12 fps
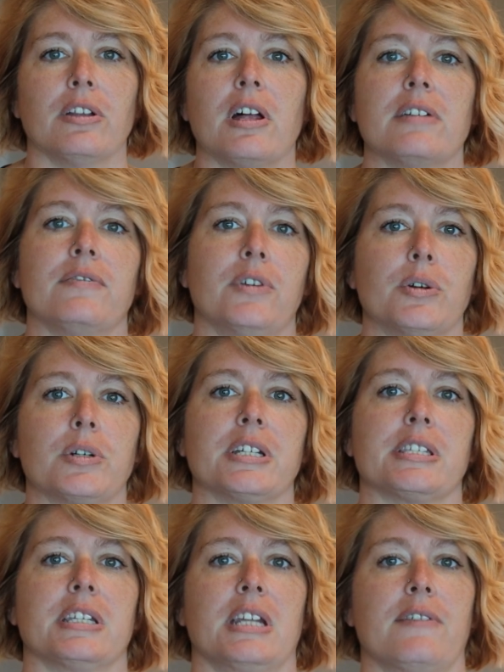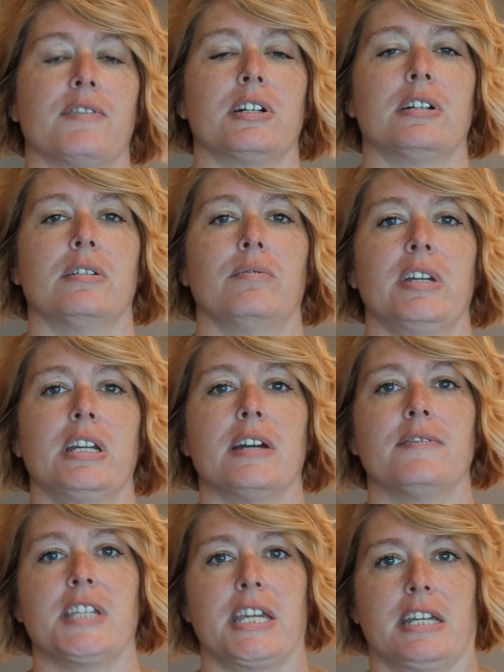a lot of focus and effort, we
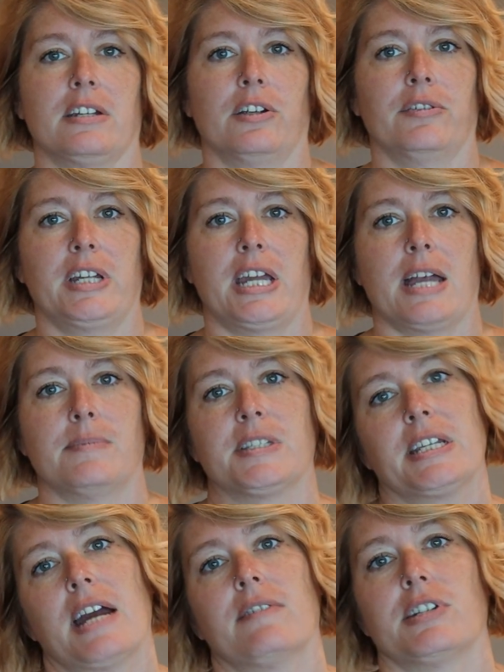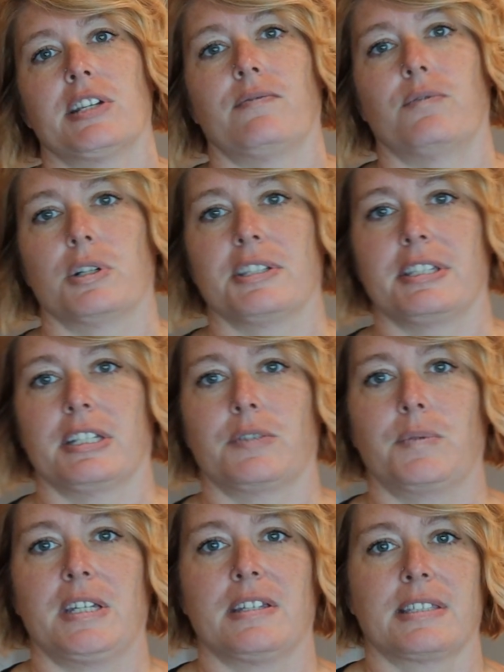have taken our rehabs to averaging 4 to
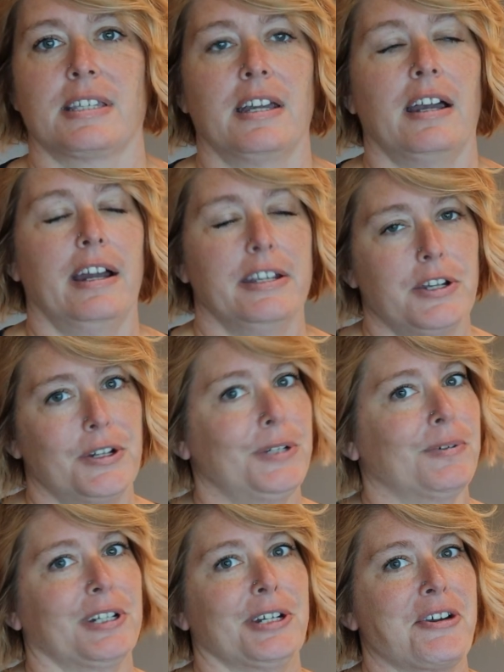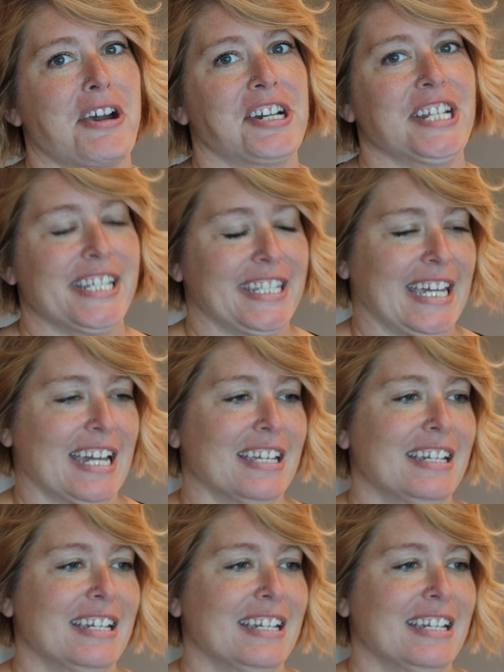6 weeks. I know you want to know how I did that.